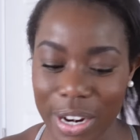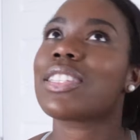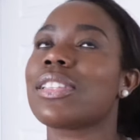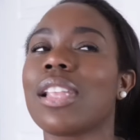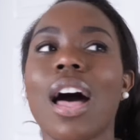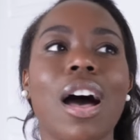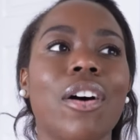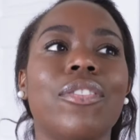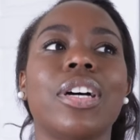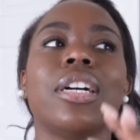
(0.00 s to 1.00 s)
I just
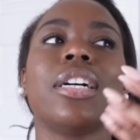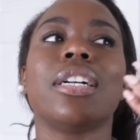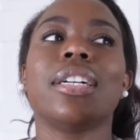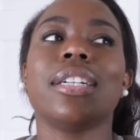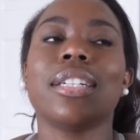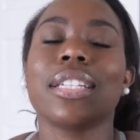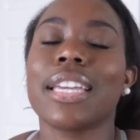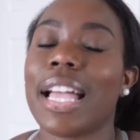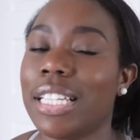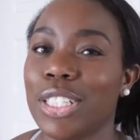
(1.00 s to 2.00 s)
love
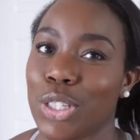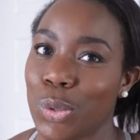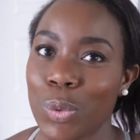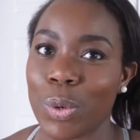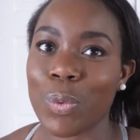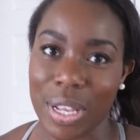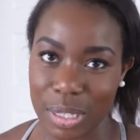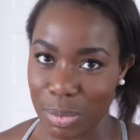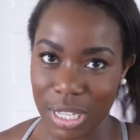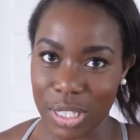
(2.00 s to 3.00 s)
getting new
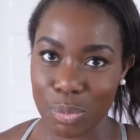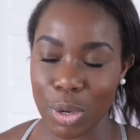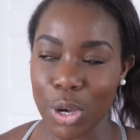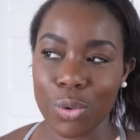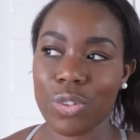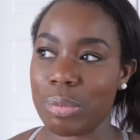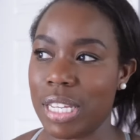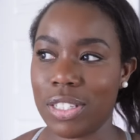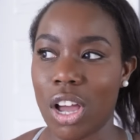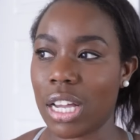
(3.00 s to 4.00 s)
recipe inspo from
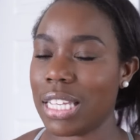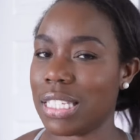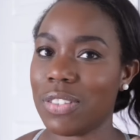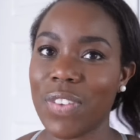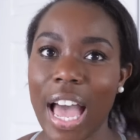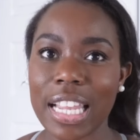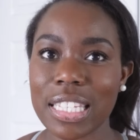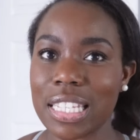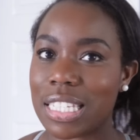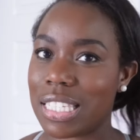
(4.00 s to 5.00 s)
TikTok because it's
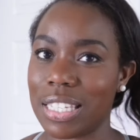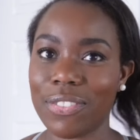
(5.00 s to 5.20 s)
fast, it's easy to